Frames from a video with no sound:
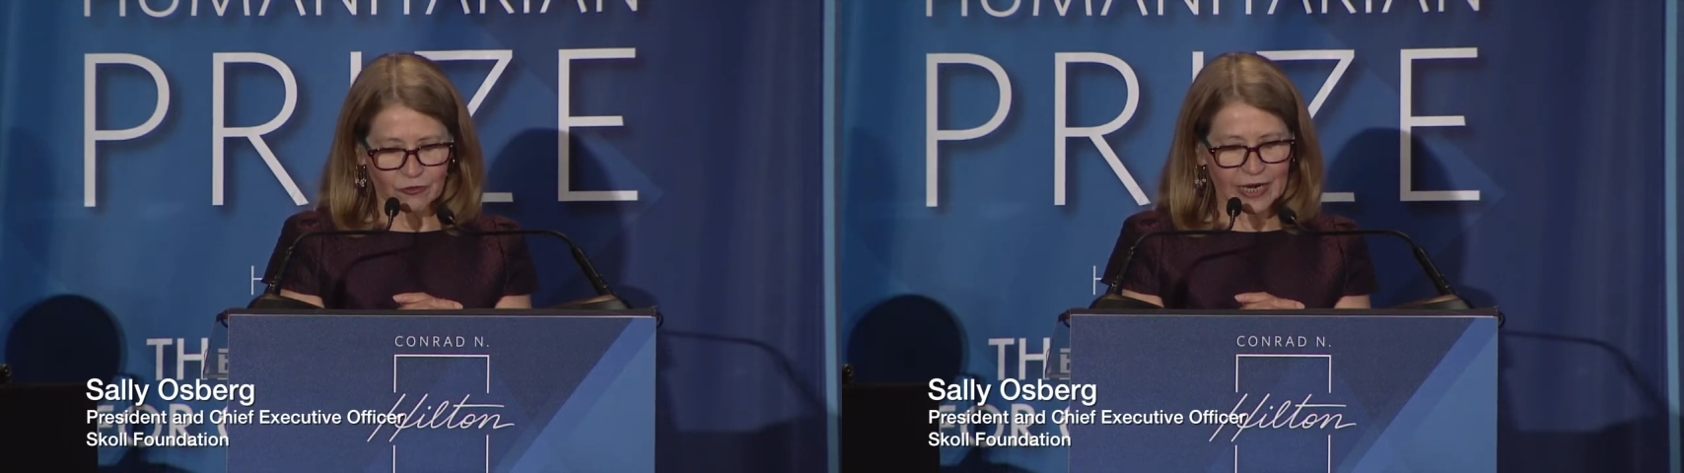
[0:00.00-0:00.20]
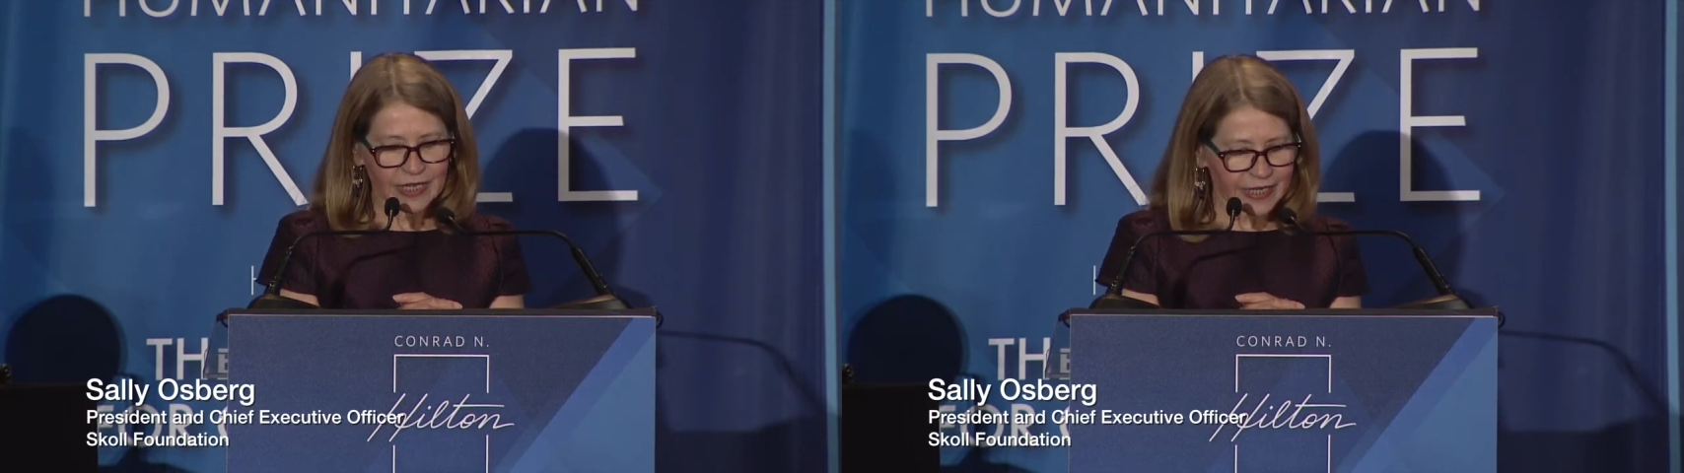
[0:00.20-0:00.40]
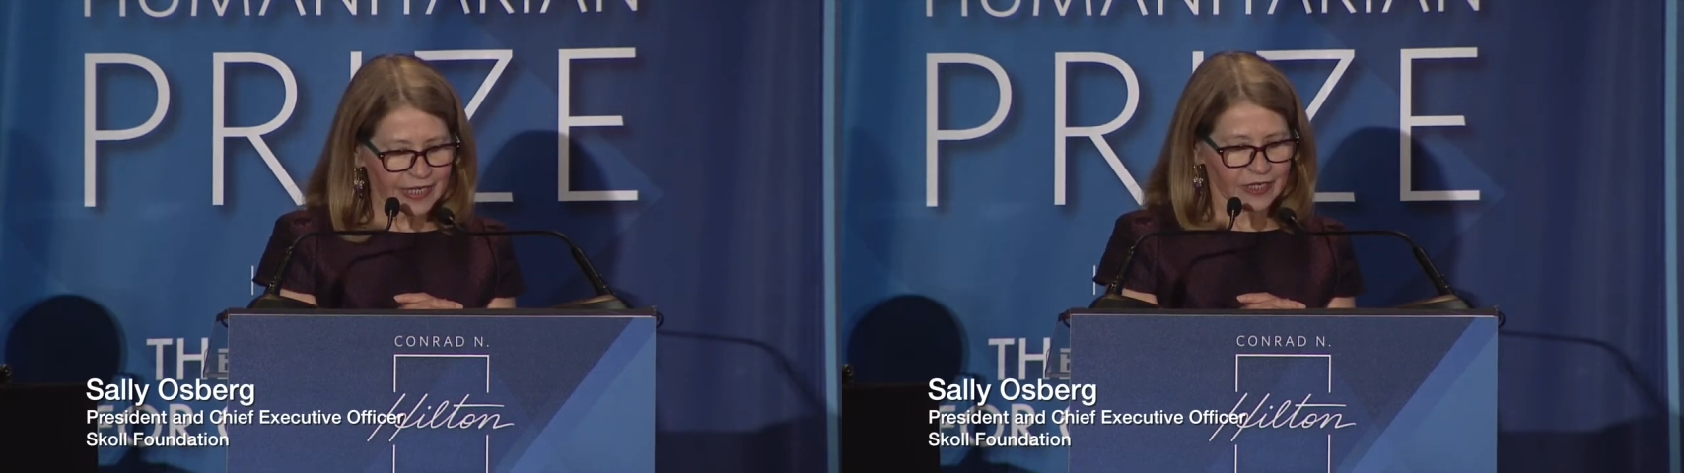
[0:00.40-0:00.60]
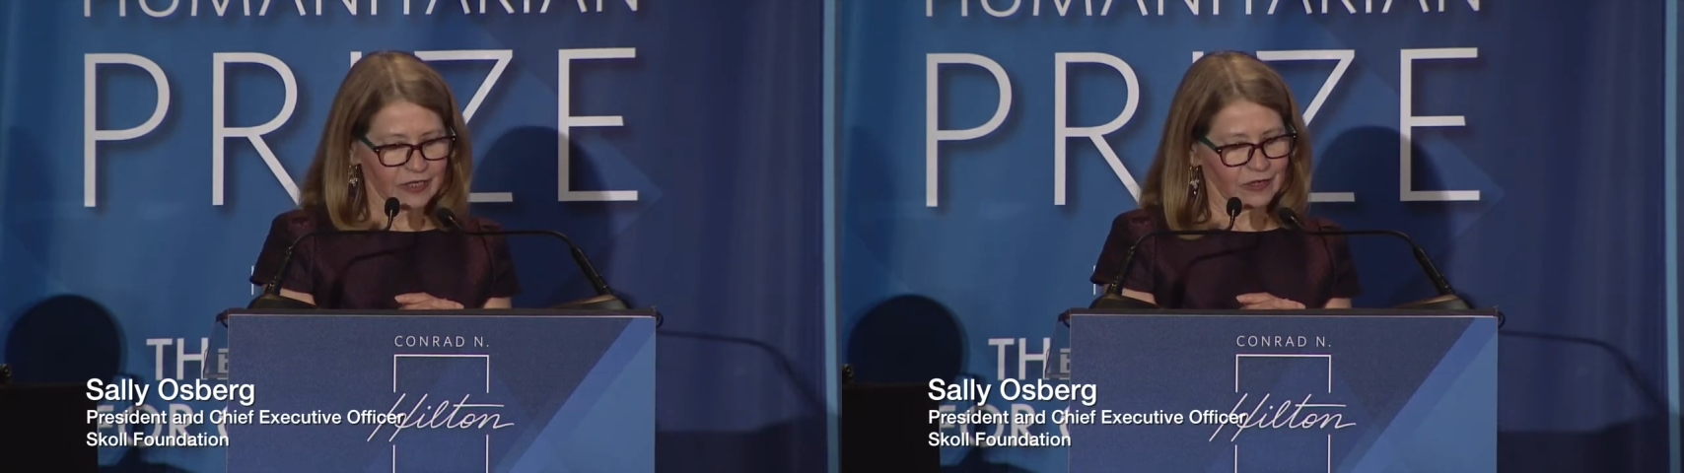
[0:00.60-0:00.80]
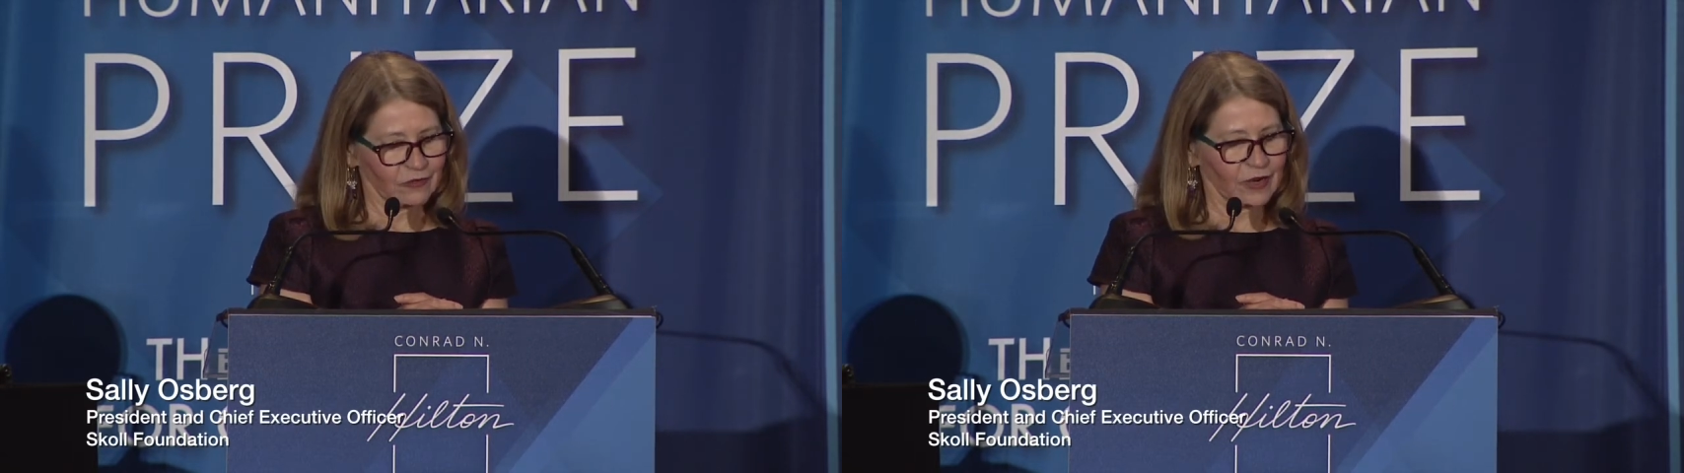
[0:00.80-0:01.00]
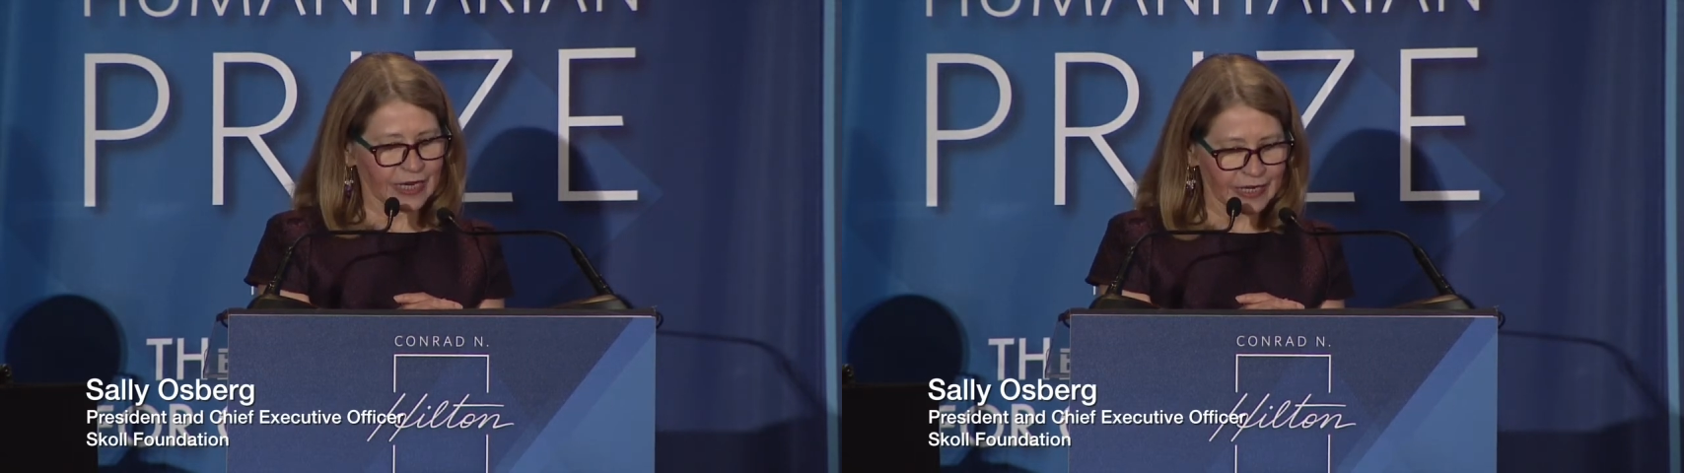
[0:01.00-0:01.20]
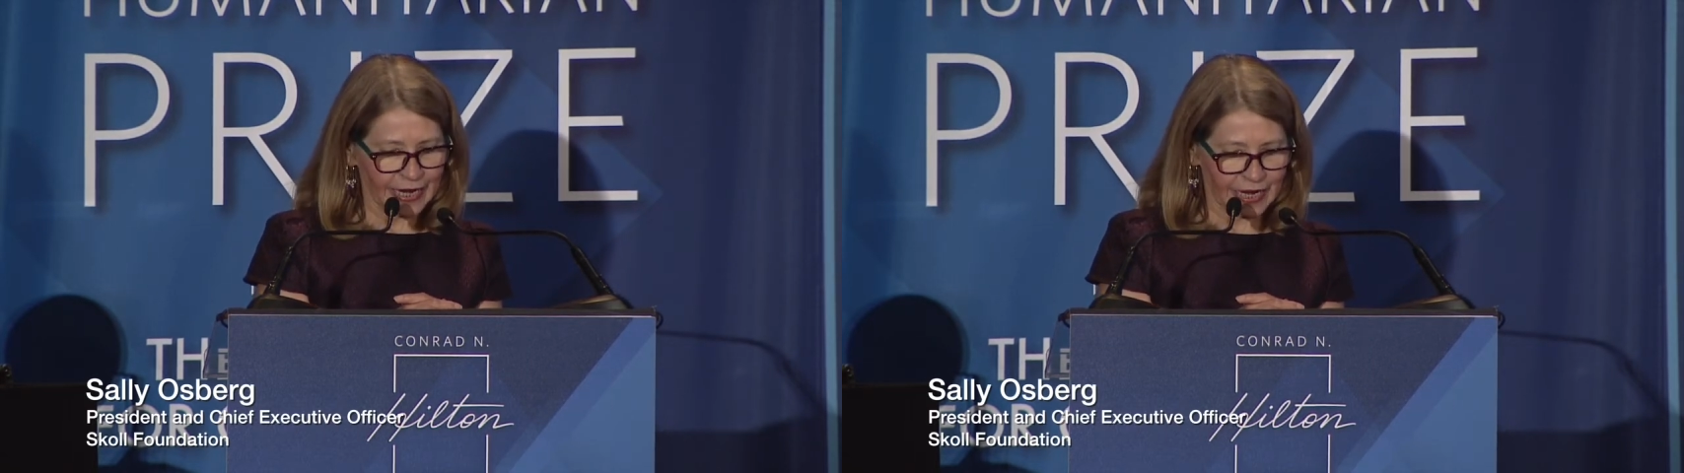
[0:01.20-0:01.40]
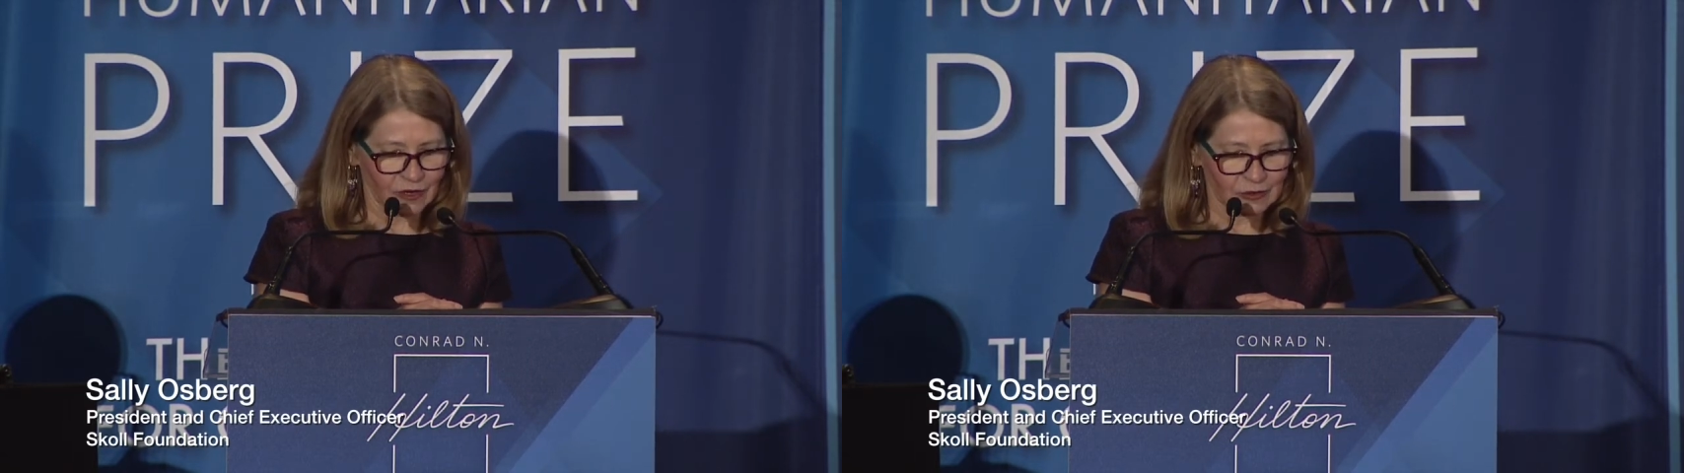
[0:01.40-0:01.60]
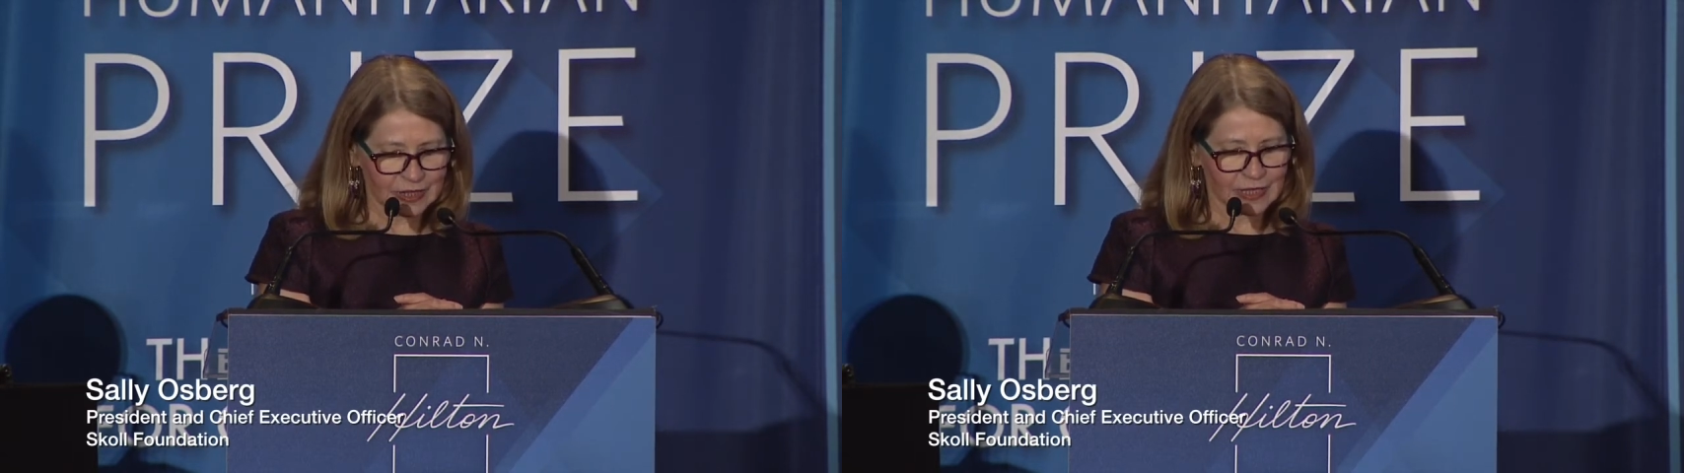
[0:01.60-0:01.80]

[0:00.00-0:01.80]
right here, right now,